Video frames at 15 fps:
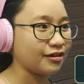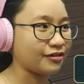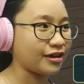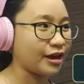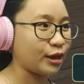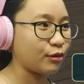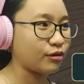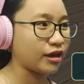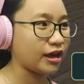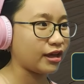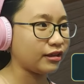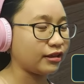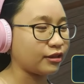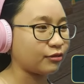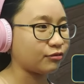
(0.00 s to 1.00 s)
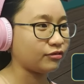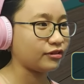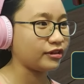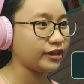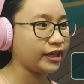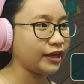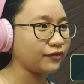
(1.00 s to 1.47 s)
Okay, okay, let's
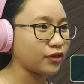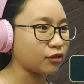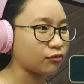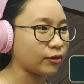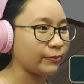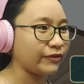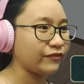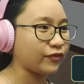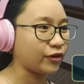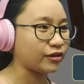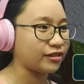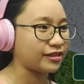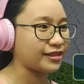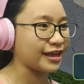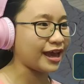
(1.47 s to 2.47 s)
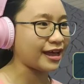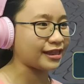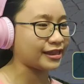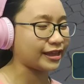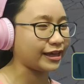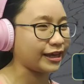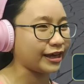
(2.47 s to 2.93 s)
leave this room before
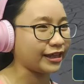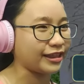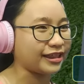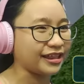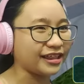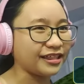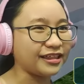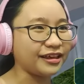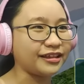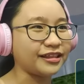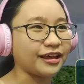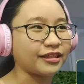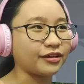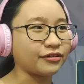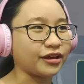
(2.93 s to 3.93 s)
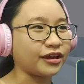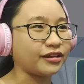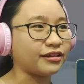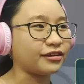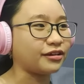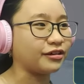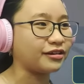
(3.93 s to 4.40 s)
Dad sees us. Sees us.
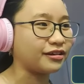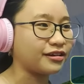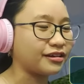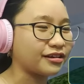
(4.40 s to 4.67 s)
Okay, good.